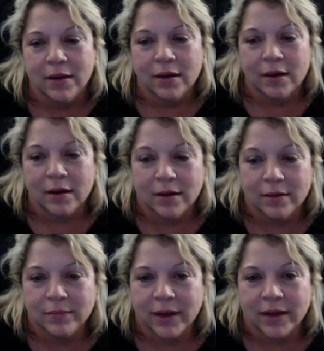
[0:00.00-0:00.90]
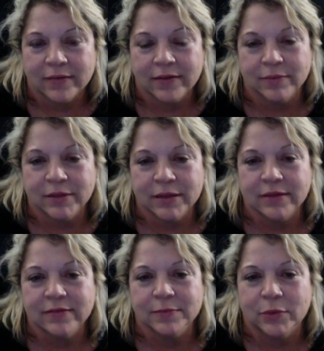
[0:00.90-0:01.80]
I completely
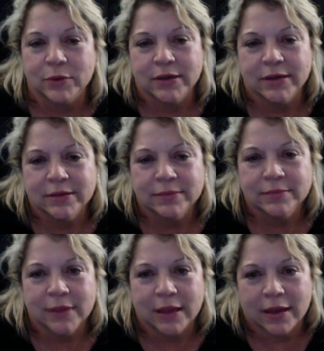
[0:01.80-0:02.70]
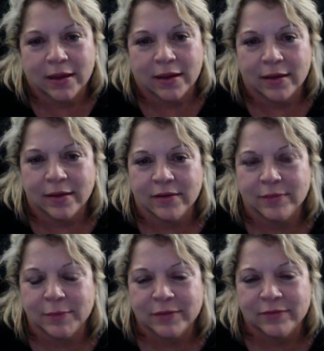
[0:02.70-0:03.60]
supported him, and he's
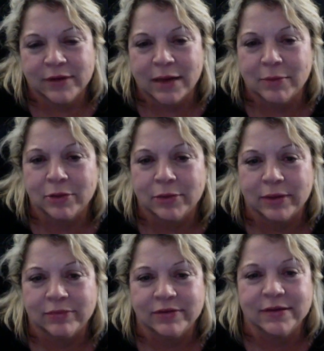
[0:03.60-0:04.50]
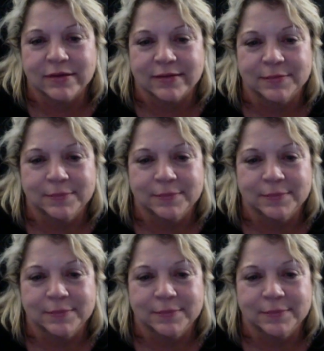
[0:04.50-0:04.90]
been phenomenal ever since.